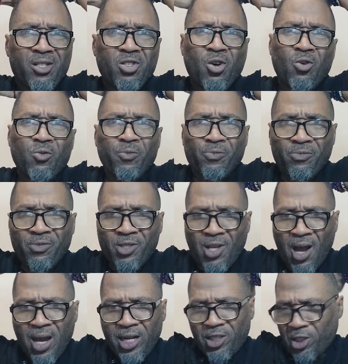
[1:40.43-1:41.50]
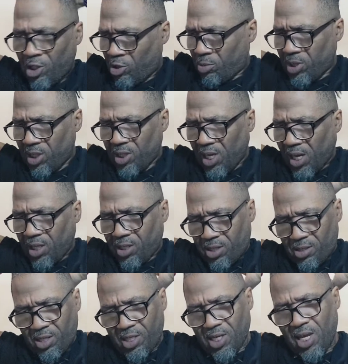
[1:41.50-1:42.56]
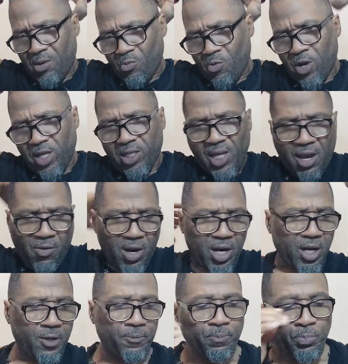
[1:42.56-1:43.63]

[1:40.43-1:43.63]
So y'all gotta excuse me. This thing is, is getting where it's at right now.